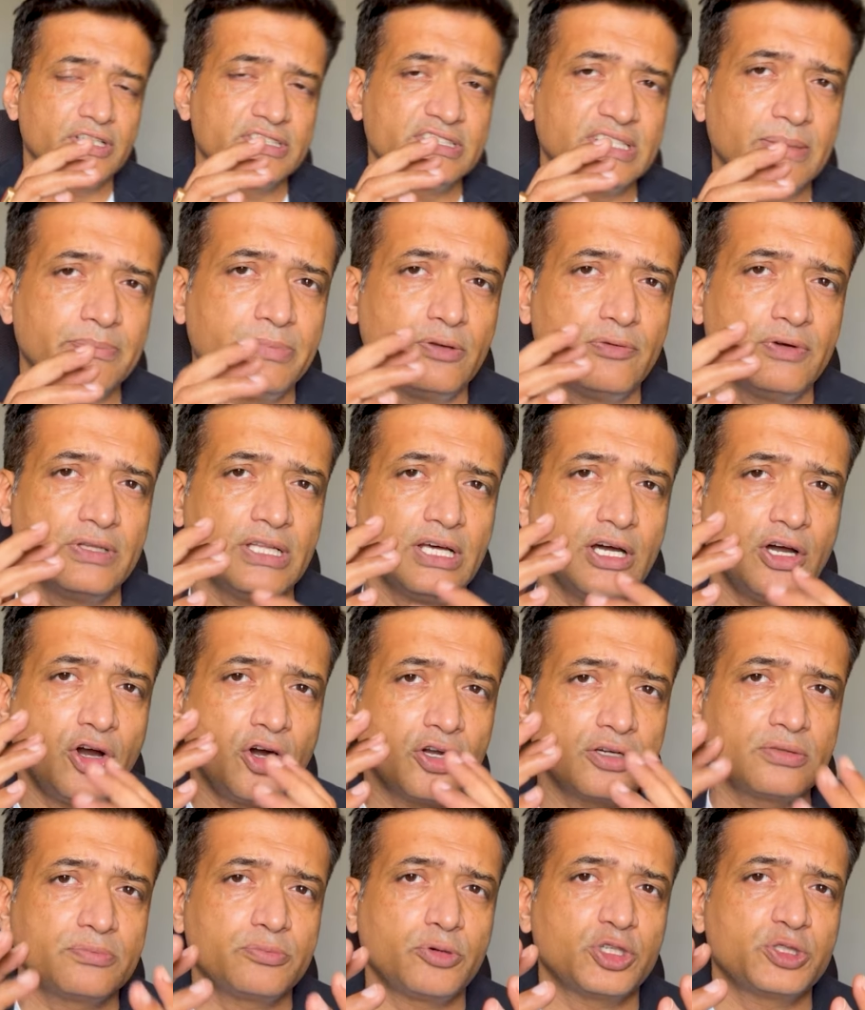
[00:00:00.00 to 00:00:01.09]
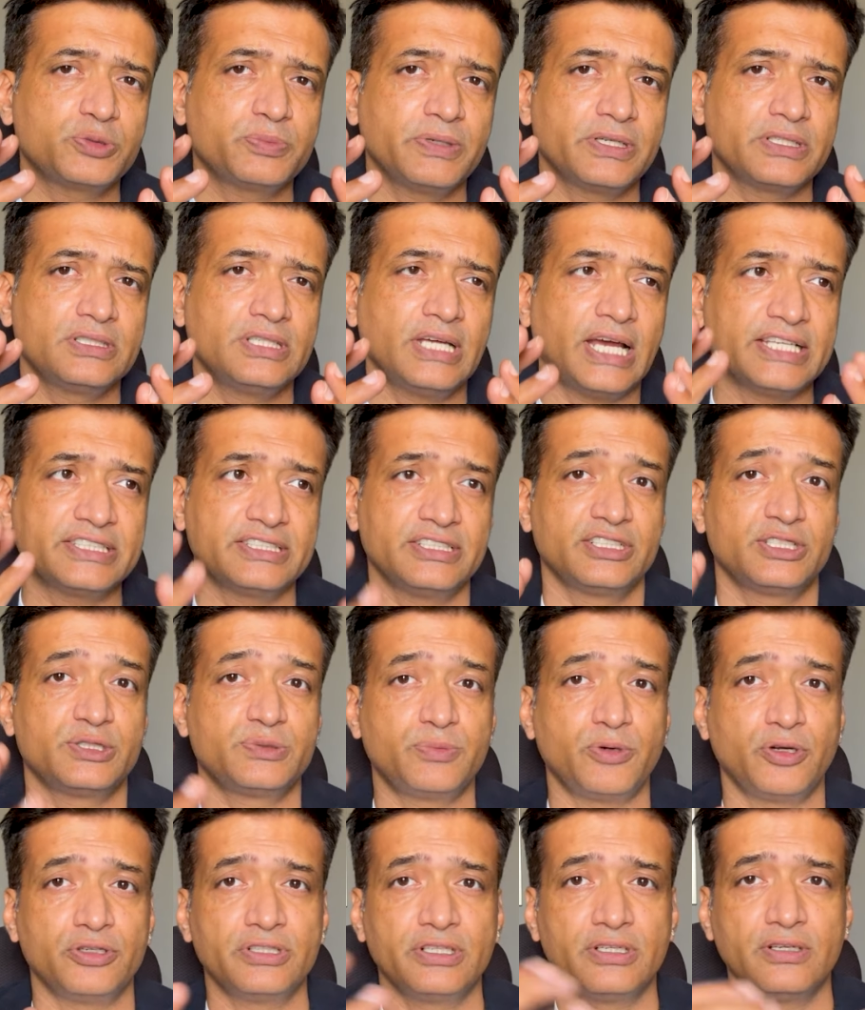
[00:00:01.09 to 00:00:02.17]
example, when a hot prospect hasn't
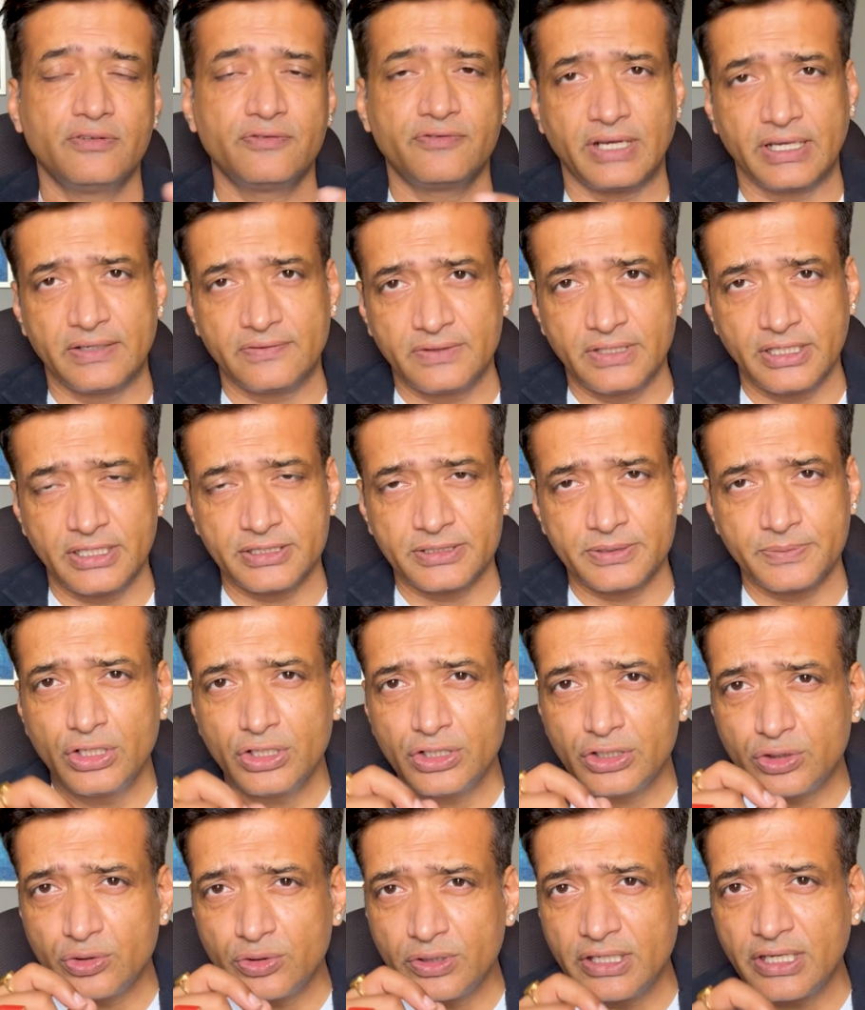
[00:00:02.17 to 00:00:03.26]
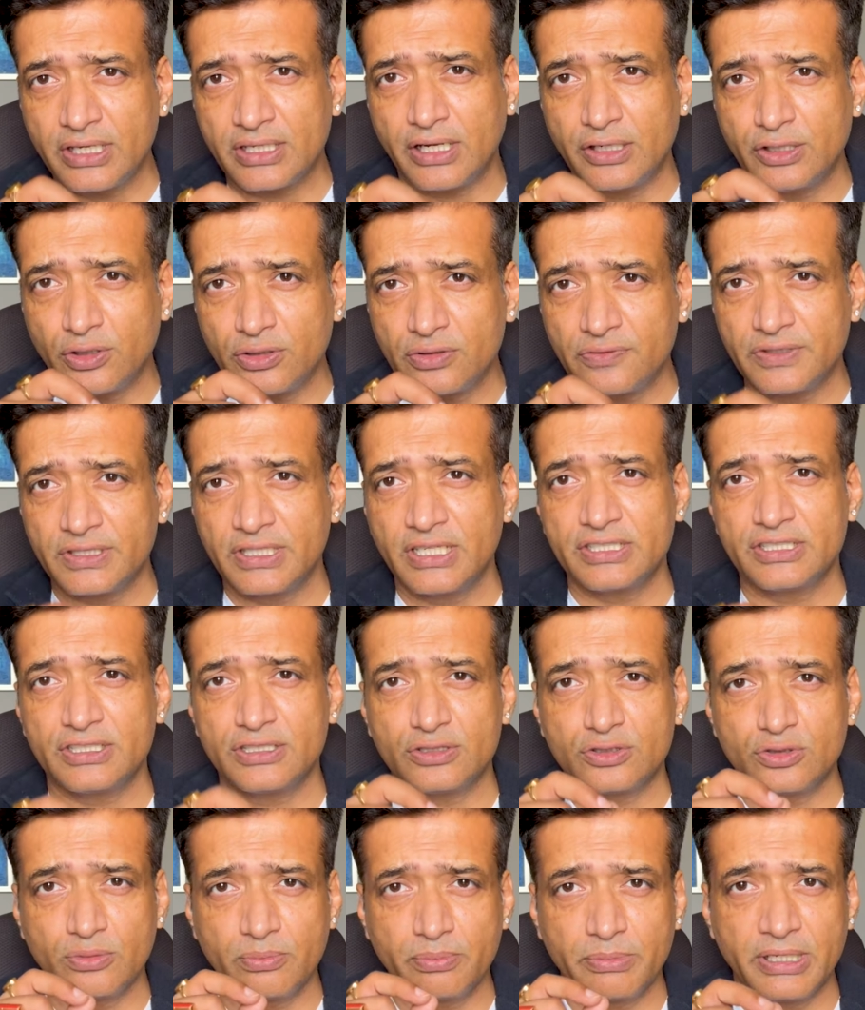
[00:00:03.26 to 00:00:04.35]
responded in 5 days, you get a notification
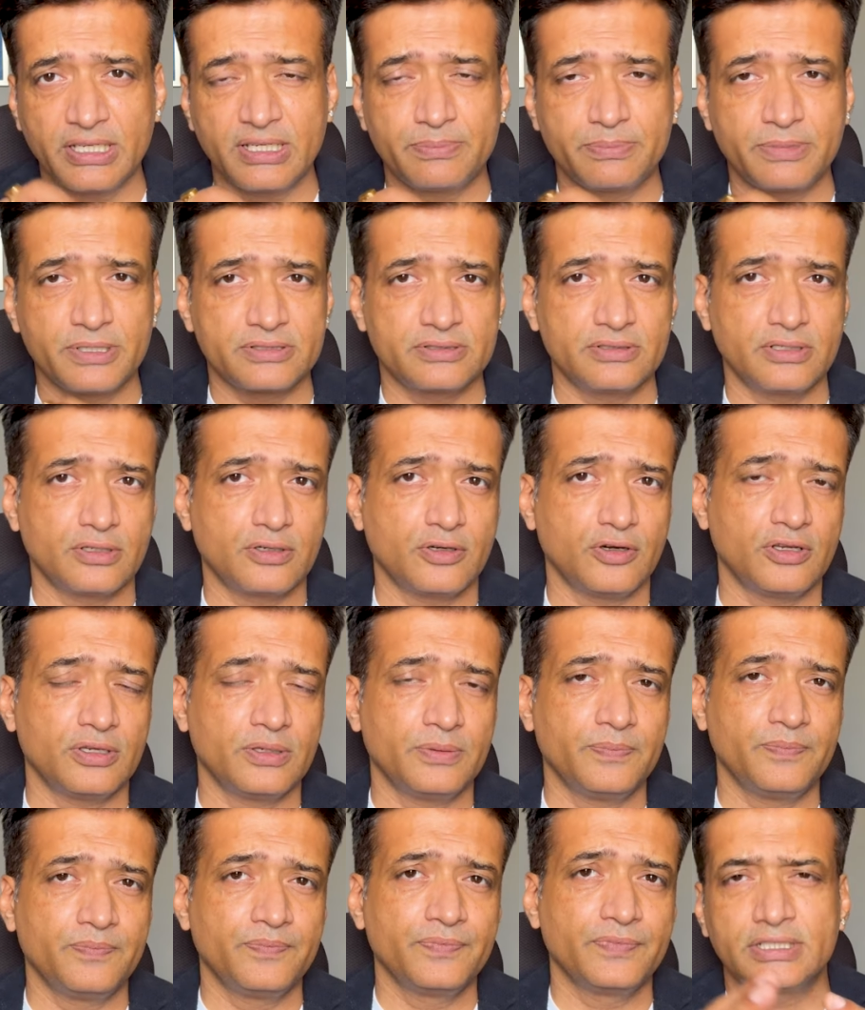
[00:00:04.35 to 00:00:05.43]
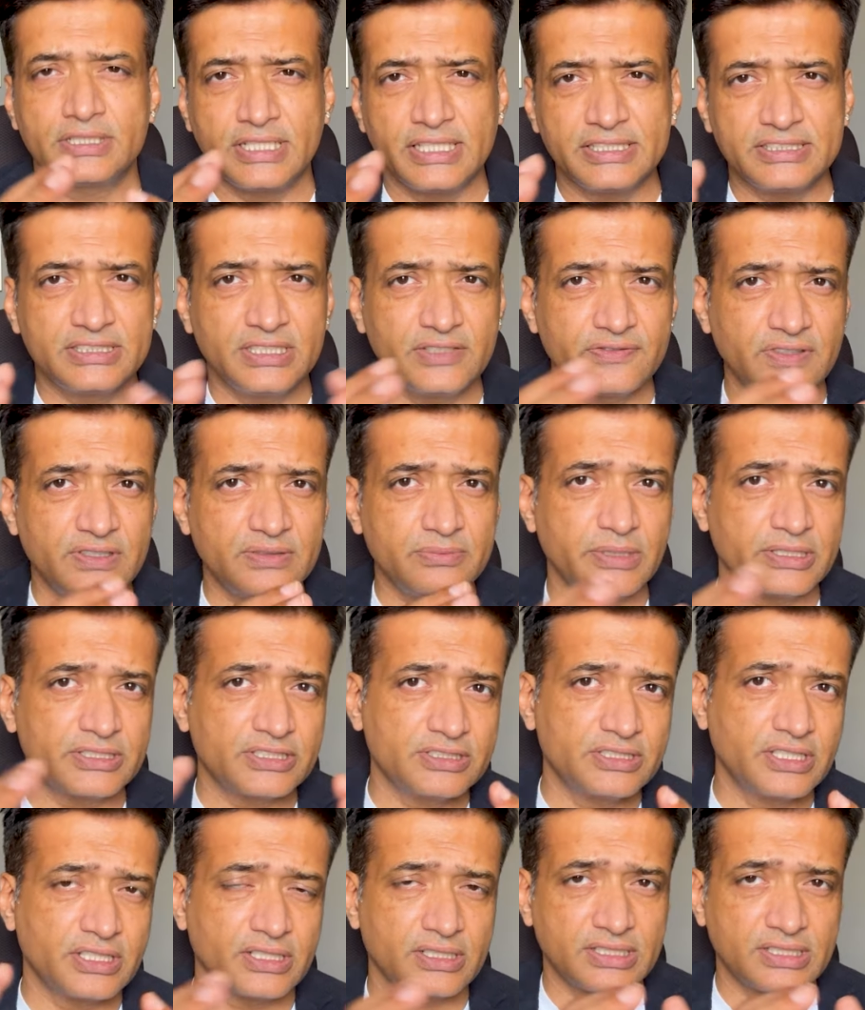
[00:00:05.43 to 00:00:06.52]
to make a personal call. Test different messaging,